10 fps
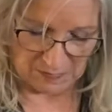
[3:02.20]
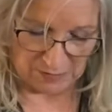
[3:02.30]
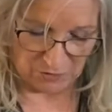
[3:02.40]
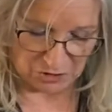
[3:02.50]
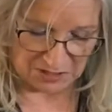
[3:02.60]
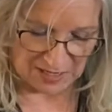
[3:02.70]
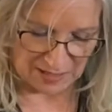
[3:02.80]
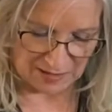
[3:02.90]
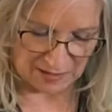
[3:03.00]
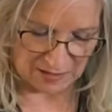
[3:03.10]
Verse
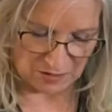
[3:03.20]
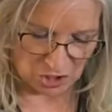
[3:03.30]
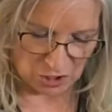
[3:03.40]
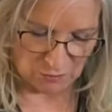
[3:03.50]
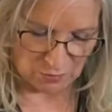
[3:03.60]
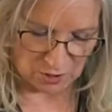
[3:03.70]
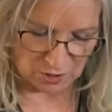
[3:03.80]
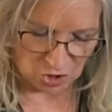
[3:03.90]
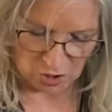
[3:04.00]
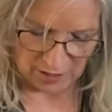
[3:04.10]
10 says, "Don't
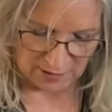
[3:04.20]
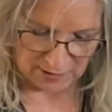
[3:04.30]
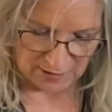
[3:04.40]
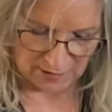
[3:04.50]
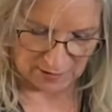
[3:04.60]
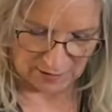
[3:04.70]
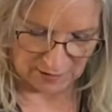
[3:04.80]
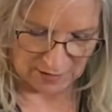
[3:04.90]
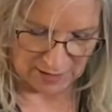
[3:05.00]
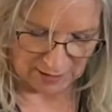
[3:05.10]
trust
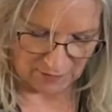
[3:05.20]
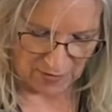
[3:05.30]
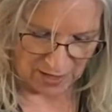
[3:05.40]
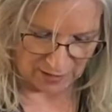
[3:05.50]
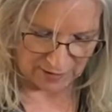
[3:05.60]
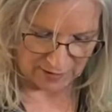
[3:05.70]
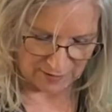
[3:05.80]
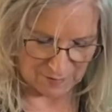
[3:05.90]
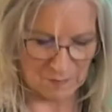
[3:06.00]
in violence."